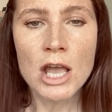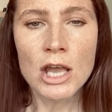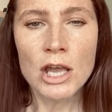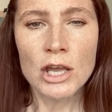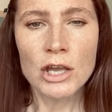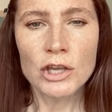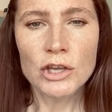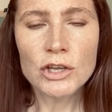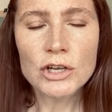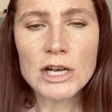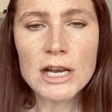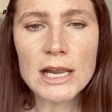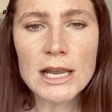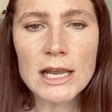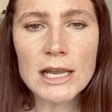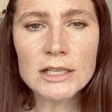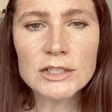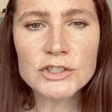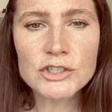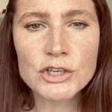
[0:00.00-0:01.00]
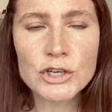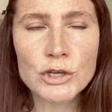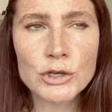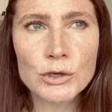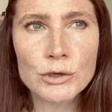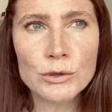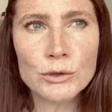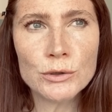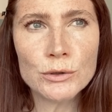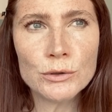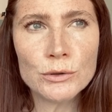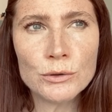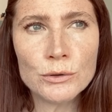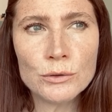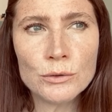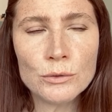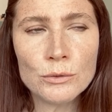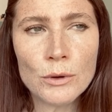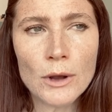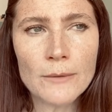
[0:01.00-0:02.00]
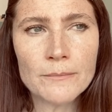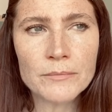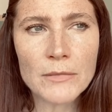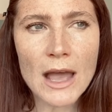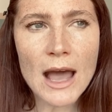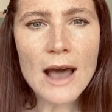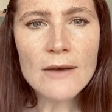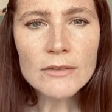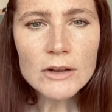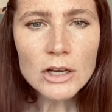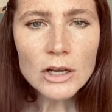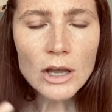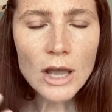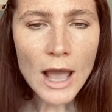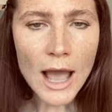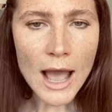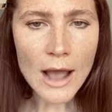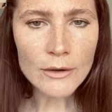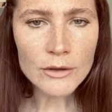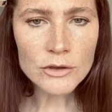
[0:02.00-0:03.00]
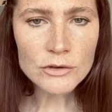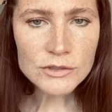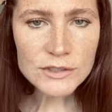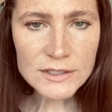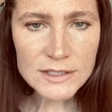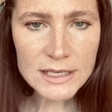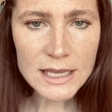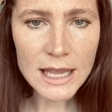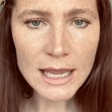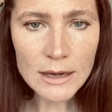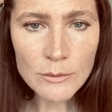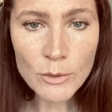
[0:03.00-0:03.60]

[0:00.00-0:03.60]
you need to have a look at how your skin,